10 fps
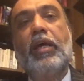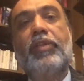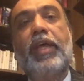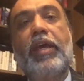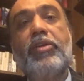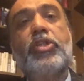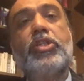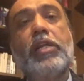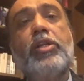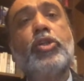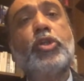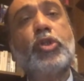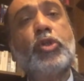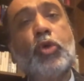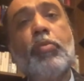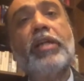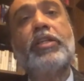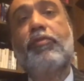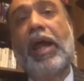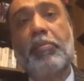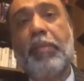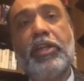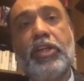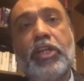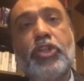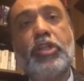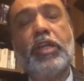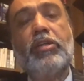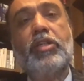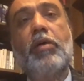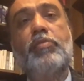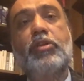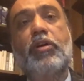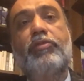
There is still too much fragmentation in terms of